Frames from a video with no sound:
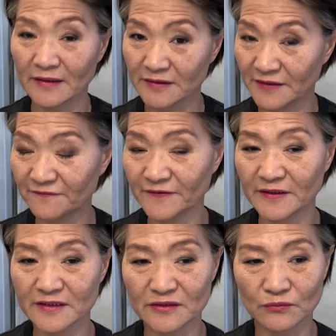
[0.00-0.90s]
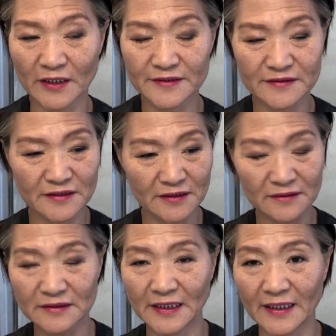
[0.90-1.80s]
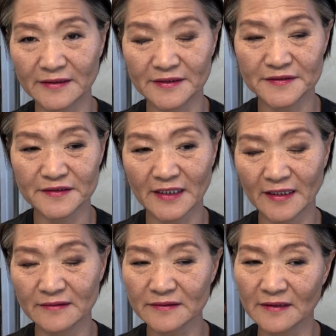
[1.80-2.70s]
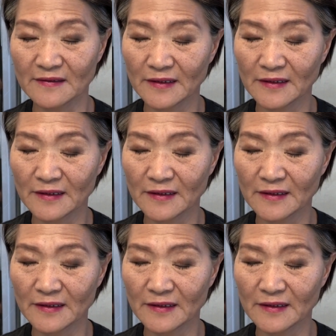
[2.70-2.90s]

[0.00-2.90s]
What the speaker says: They finish one thing, they understand,